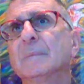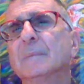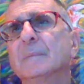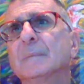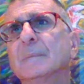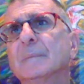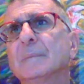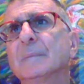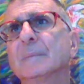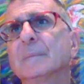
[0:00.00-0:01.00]

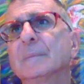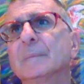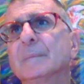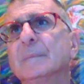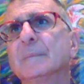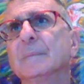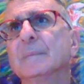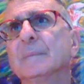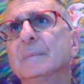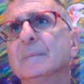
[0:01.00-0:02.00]

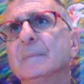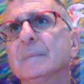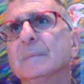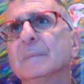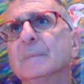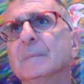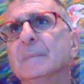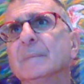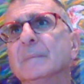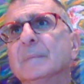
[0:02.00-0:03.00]

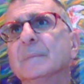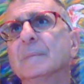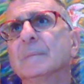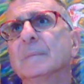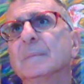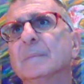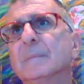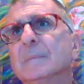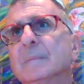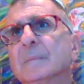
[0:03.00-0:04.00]

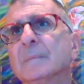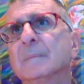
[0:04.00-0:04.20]
The person shown says nothing.